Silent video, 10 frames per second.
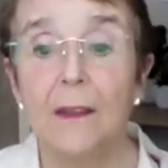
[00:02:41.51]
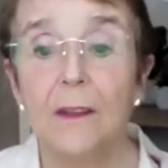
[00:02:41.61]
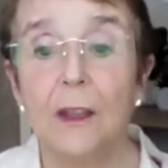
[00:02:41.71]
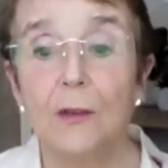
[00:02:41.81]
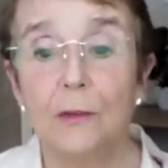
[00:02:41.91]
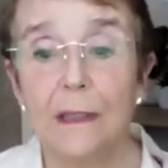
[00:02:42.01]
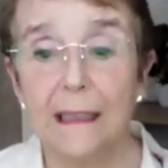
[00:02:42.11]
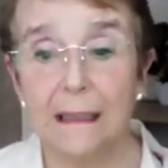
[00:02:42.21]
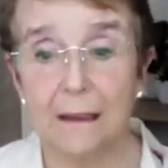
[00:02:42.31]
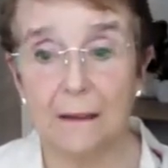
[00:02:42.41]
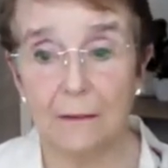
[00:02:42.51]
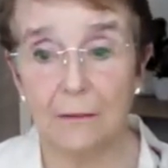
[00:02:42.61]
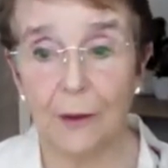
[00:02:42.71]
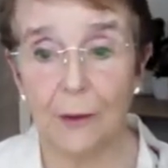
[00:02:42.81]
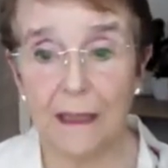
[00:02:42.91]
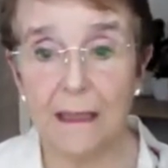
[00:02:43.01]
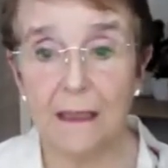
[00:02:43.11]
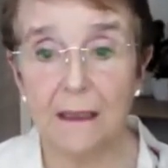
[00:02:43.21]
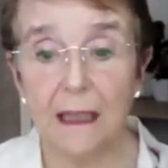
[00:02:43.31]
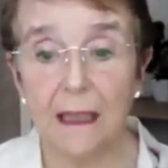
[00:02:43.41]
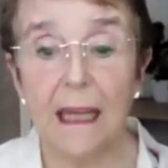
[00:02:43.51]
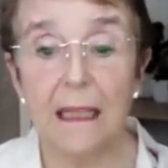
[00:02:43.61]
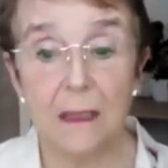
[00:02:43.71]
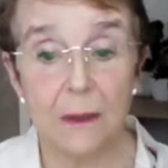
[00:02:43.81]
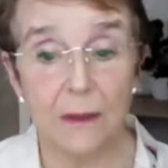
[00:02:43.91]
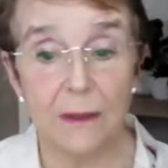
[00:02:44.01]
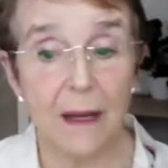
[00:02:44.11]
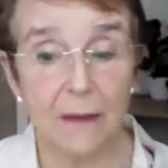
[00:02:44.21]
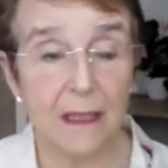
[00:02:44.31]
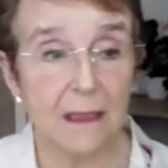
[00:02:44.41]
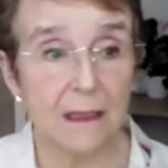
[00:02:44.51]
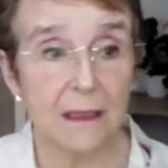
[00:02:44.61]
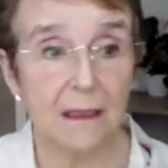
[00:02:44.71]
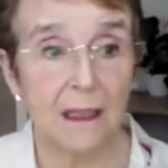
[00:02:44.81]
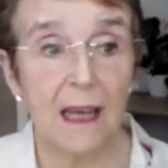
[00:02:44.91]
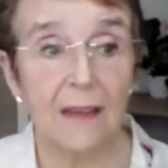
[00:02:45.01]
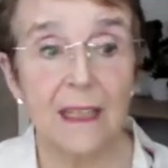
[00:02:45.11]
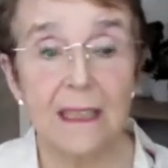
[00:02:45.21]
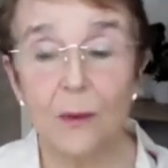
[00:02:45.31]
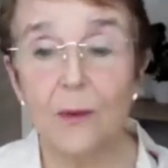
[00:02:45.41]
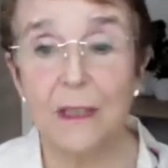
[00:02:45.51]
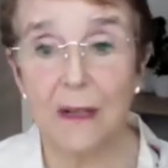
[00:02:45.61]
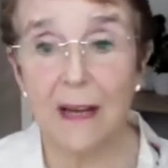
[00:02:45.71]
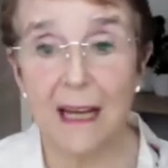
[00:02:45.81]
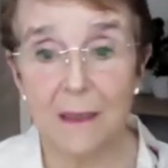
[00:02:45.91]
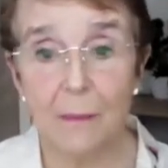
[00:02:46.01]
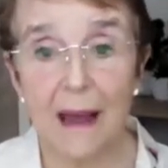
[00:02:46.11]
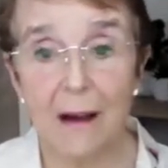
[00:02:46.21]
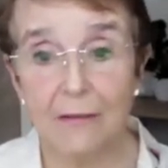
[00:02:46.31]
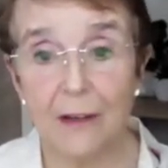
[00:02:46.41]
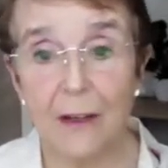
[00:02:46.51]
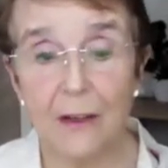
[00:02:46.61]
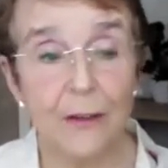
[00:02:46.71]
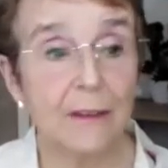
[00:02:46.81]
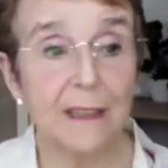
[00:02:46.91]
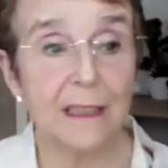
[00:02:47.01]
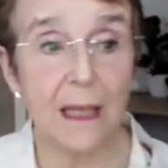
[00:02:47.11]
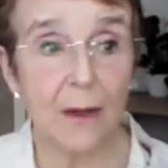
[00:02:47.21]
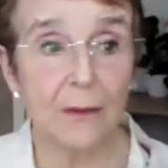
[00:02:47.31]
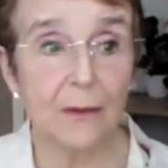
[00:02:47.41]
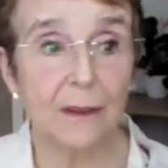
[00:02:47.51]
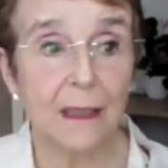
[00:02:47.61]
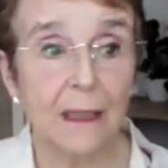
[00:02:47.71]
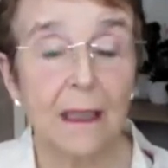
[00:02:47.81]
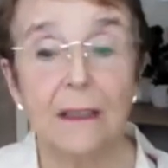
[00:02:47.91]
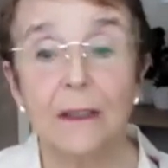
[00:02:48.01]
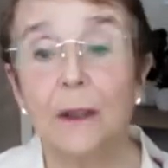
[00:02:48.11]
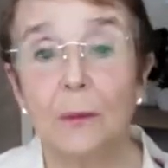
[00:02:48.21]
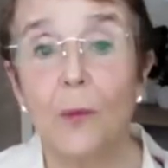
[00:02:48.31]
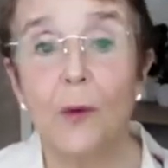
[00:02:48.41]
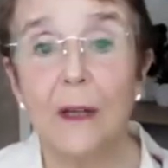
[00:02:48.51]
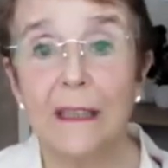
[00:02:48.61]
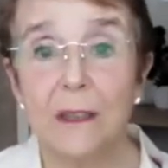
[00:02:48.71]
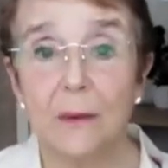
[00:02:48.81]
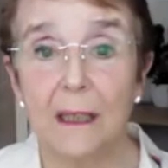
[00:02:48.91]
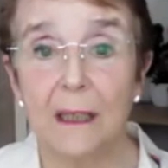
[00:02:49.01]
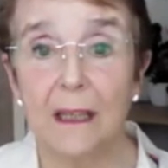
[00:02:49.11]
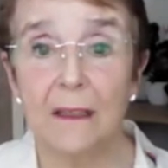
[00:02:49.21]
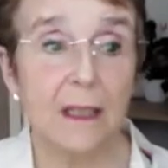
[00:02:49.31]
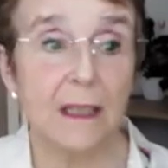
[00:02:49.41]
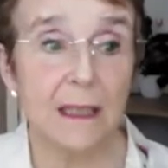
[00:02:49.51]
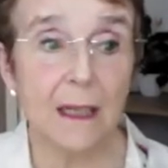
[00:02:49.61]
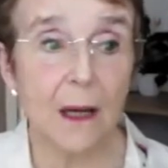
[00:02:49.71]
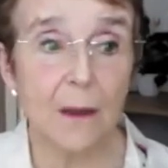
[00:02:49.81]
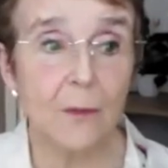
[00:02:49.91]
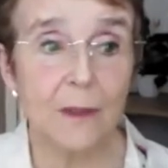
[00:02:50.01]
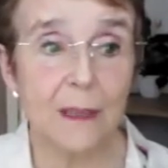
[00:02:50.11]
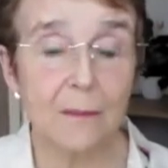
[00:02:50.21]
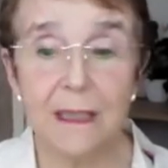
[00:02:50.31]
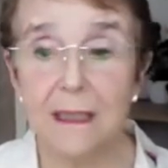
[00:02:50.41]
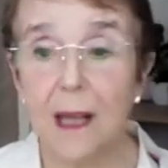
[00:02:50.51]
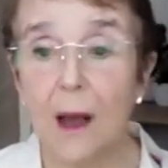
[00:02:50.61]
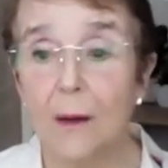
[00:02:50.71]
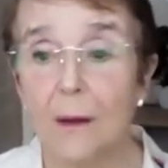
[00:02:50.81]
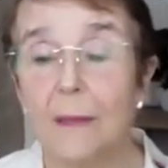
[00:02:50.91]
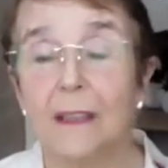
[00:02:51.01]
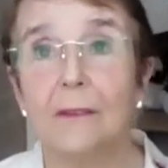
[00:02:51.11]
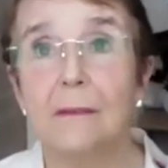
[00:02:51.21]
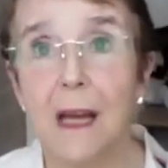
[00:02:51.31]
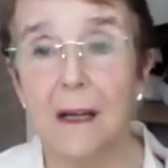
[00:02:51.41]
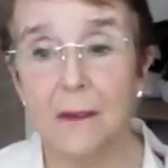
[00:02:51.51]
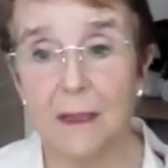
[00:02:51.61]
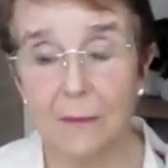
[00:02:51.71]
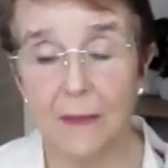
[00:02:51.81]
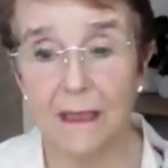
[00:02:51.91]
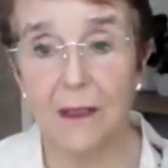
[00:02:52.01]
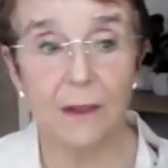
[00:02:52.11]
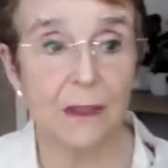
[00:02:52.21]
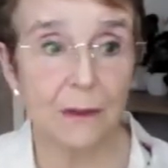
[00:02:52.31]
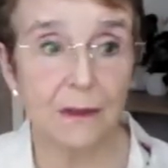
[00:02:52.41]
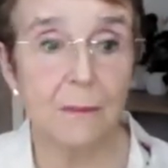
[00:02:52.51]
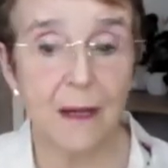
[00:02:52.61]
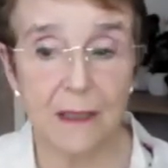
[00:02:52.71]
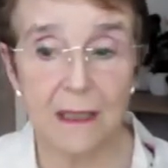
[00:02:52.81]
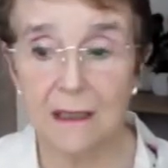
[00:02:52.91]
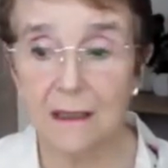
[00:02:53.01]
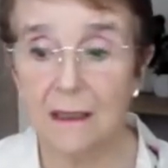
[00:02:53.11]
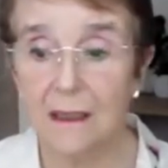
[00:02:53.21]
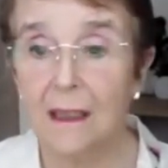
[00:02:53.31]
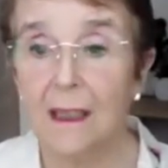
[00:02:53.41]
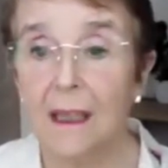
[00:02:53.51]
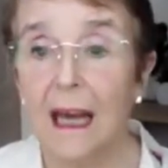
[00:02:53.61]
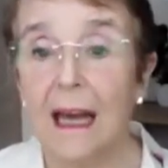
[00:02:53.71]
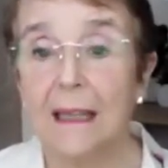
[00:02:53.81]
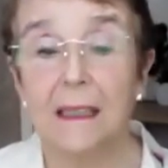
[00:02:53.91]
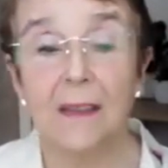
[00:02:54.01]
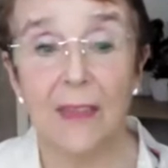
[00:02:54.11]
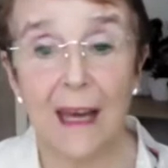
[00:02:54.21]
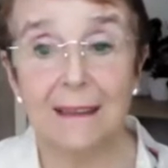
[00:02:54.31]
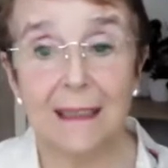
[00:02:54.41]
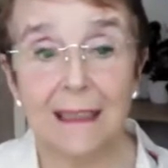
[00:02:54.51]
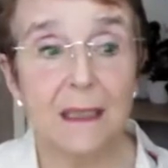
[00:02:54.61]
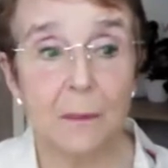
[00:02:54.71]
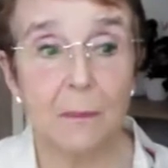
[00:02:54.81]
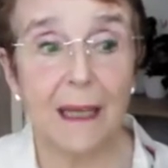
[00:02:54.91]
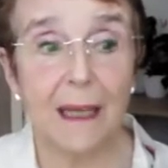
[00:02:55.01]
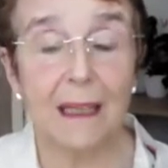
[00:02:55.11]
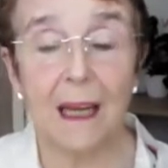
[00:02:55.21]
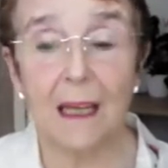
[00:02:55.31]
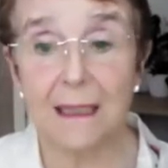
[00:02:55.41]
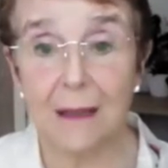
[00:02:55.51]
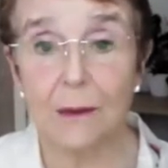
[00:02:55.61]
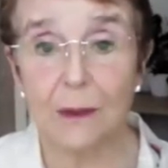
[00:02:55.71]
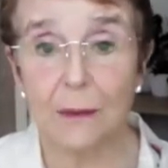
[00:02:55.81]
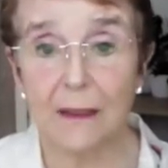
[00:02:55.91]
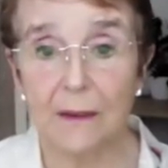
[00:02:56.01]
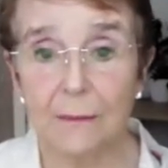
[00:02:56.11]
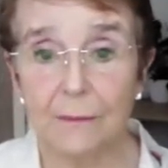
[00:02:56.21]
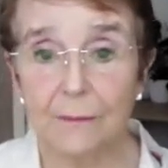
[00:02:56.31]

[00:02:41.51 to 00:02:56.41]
The green fluid is Pseudomonas. And this also has a powerful odor of its own. And you can walk into a, a nursing home or somebody's home and you know somebody's got Pseudomonas, and that needs to be dealt with.